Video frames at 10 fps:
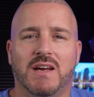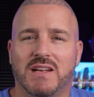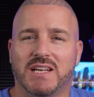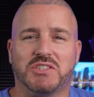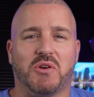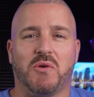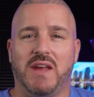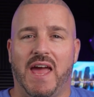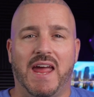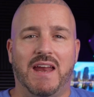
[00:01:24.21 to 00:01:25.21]
Let's
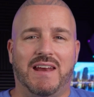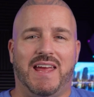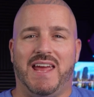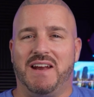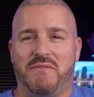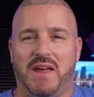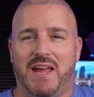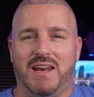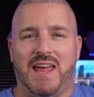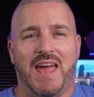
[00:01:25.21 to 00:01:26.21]
create, innovate,